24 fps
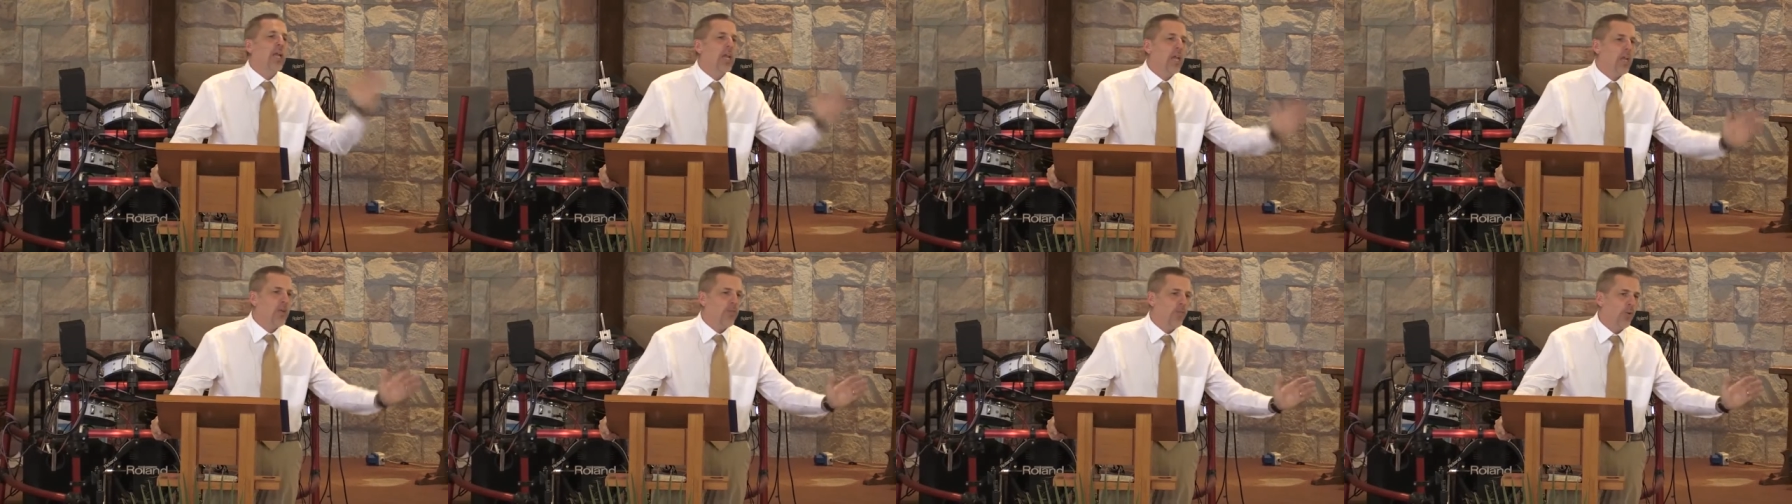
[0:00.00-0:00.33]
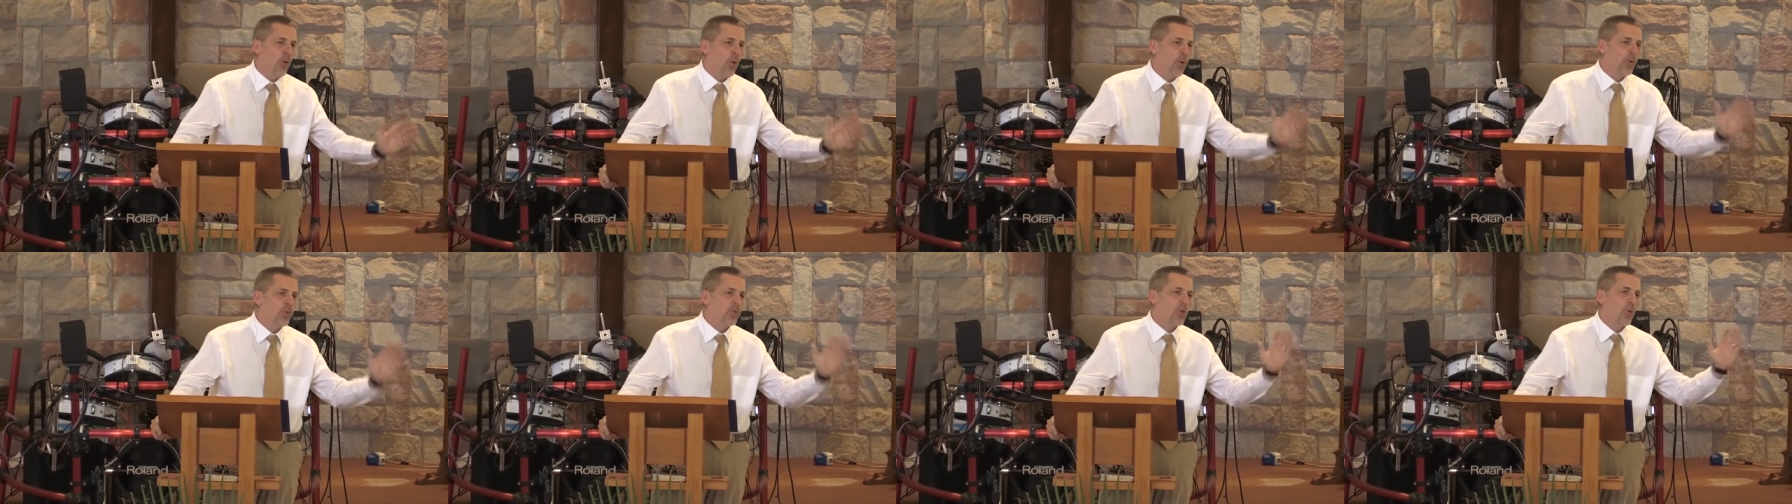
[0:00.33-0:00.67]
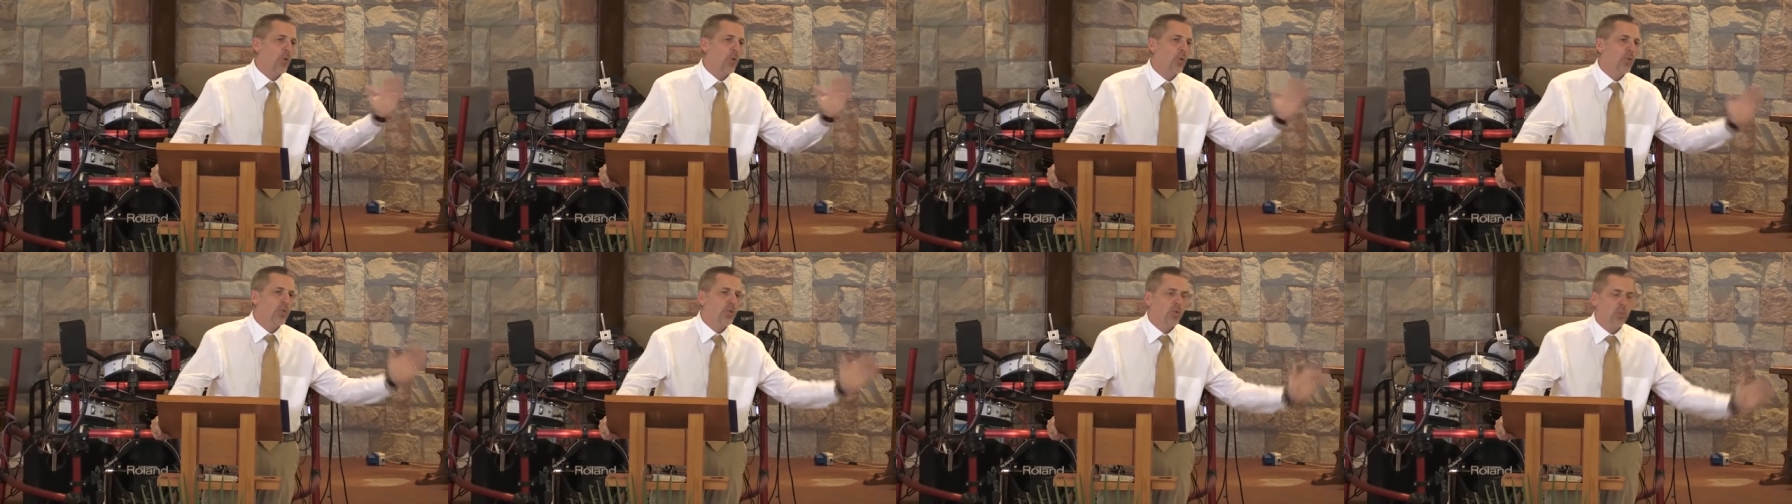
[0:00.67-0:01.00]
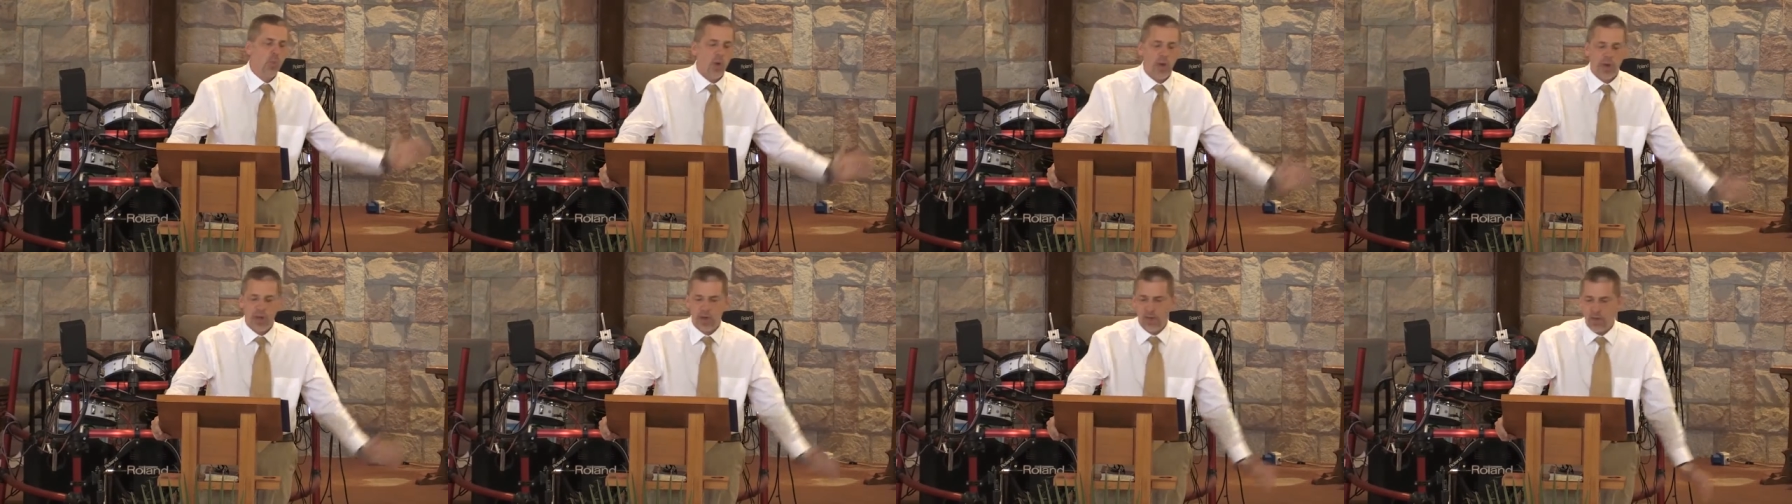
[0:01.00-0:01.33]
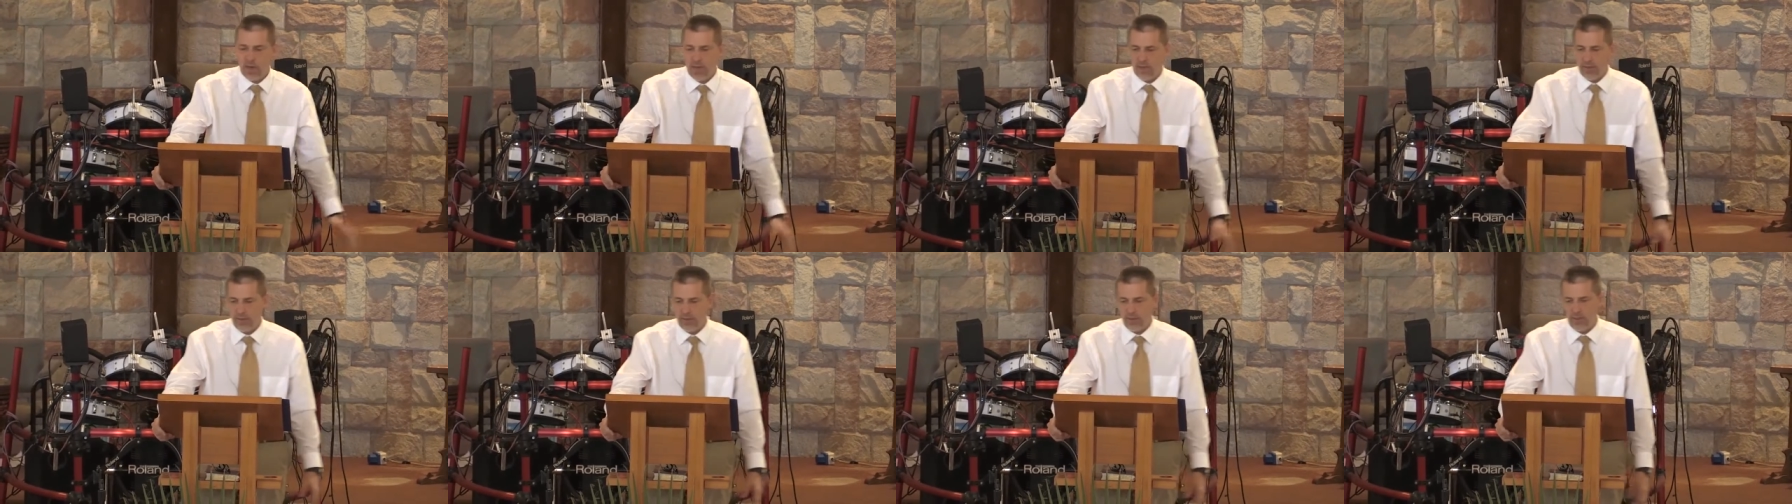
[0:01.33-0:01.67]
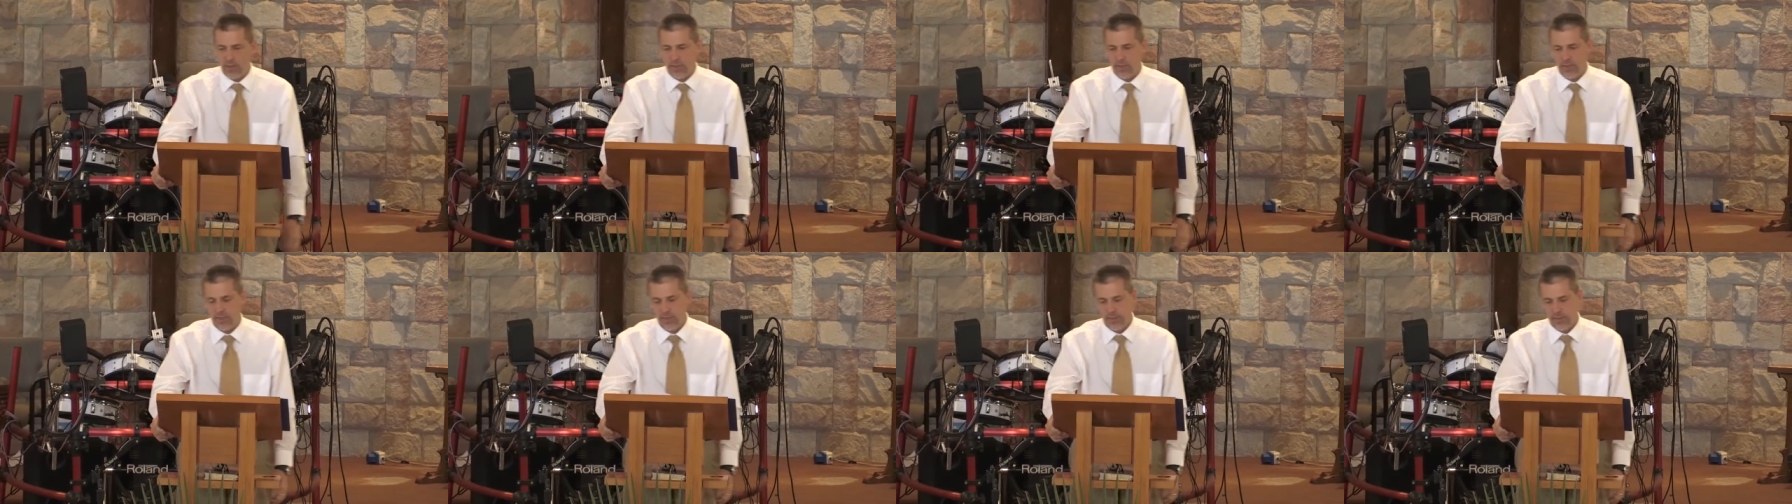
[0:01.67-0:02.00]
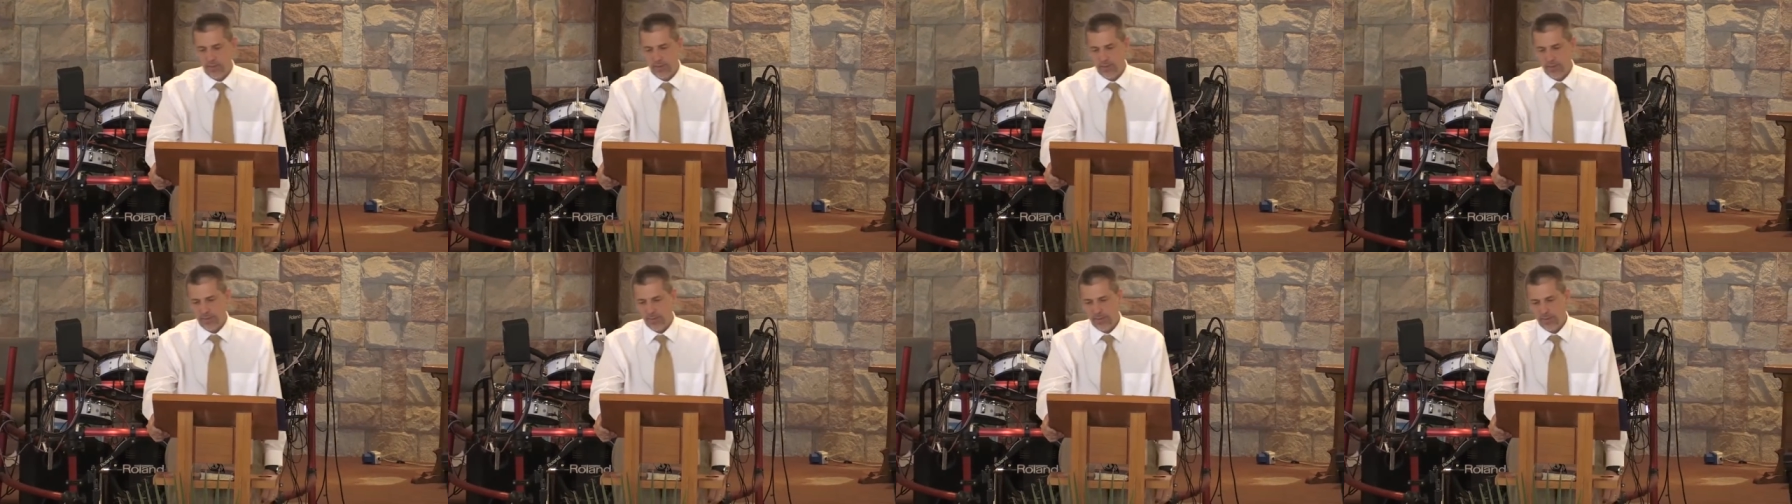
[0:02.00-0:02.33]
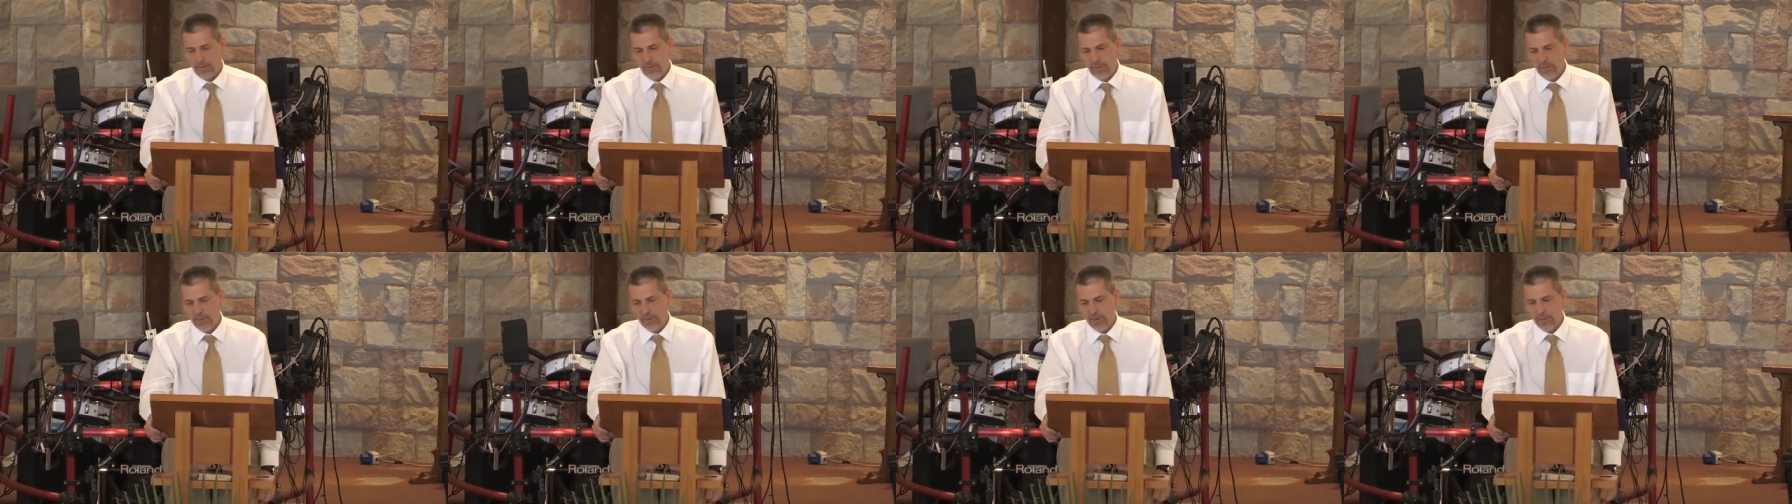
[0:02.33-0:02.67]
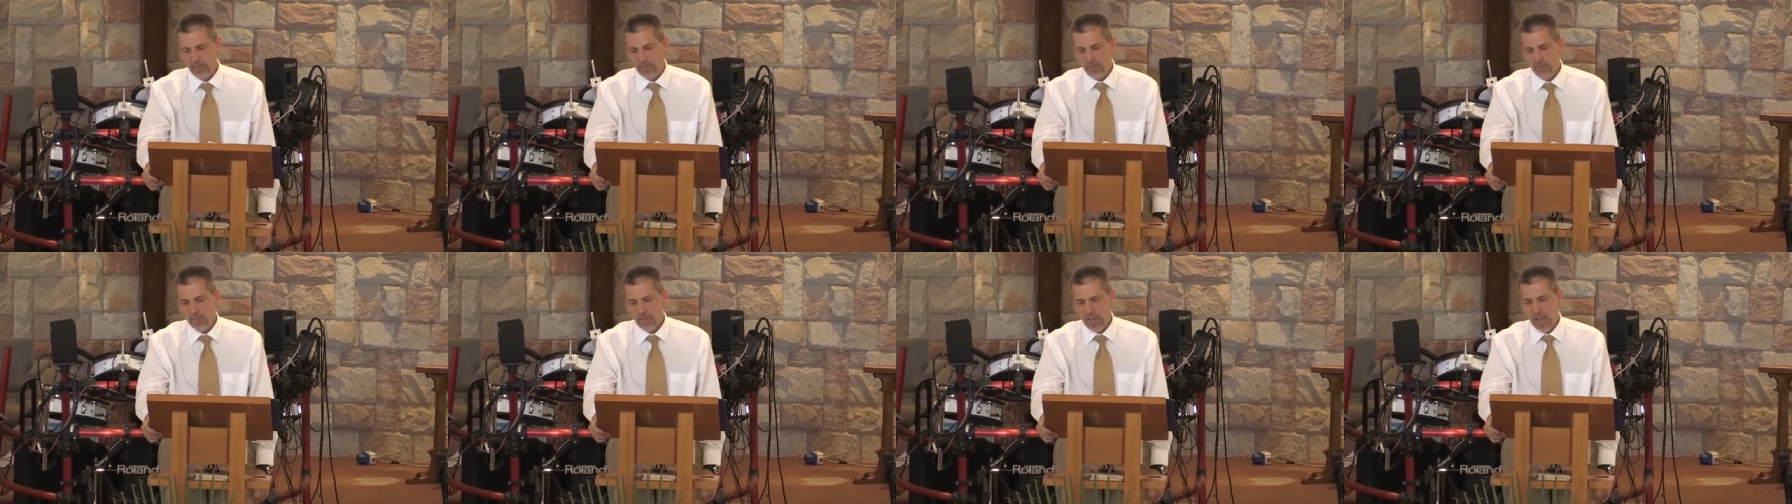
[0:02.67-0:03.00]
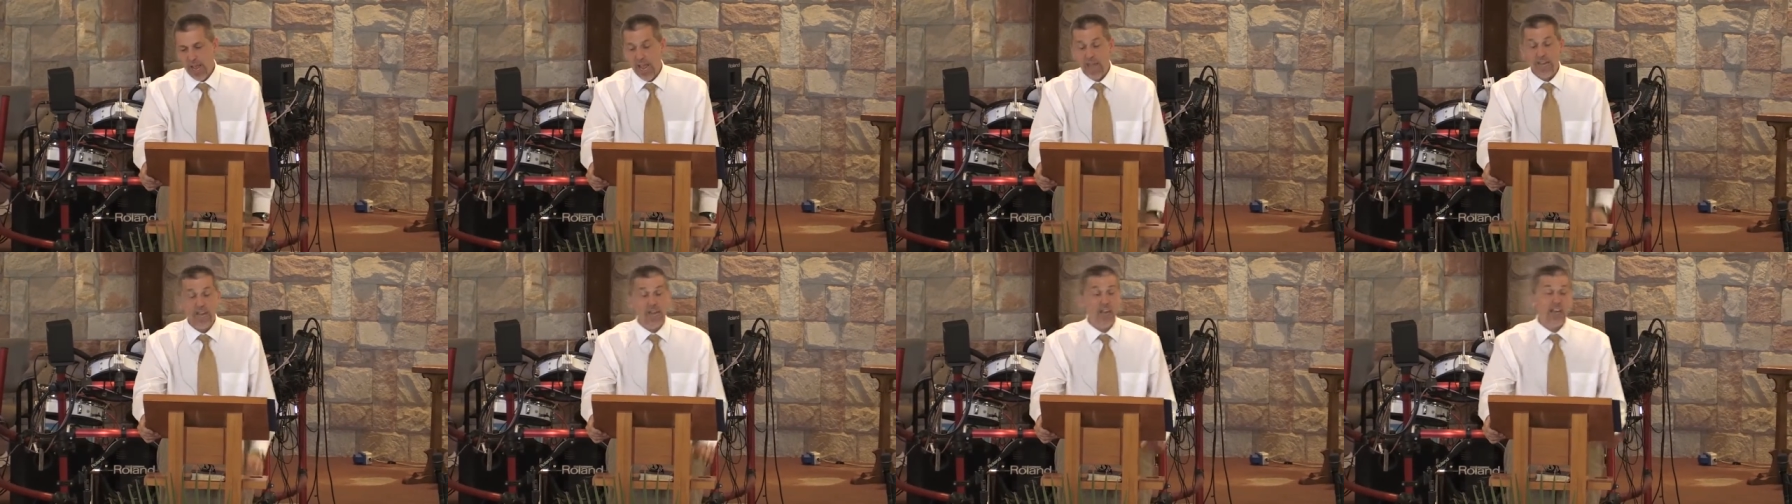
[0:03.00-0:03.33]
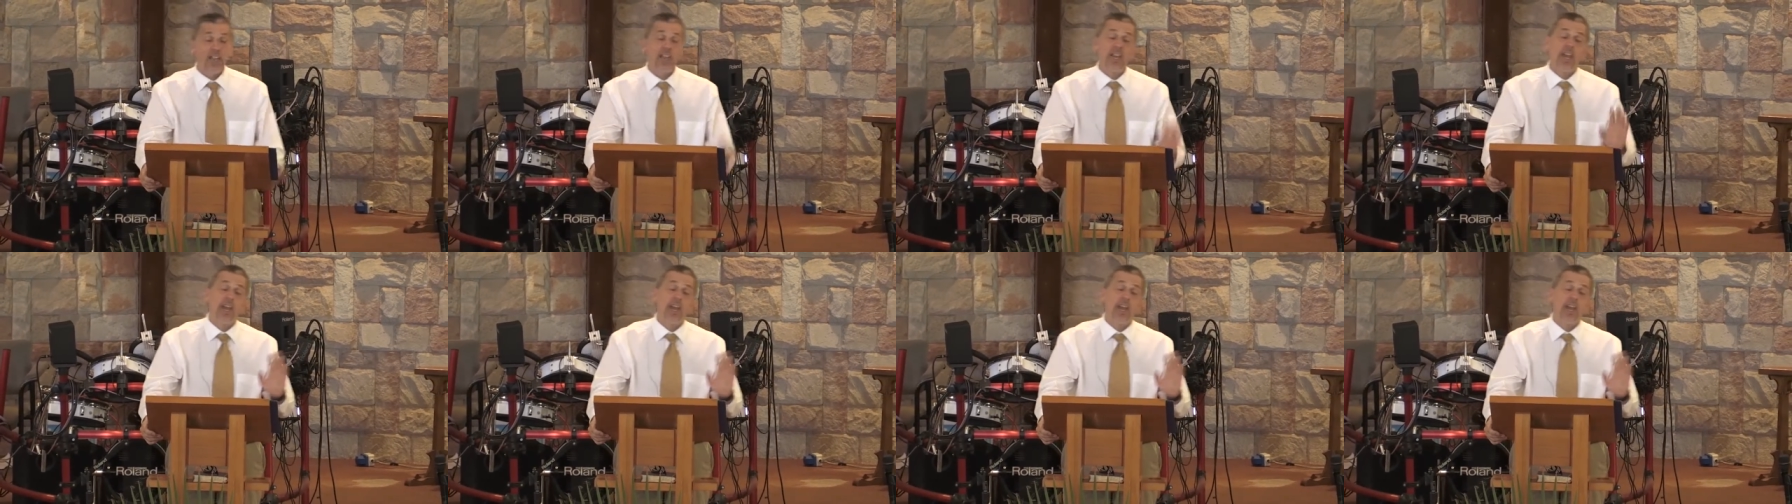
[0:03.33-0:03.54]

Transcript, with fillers: evil towards one another and then the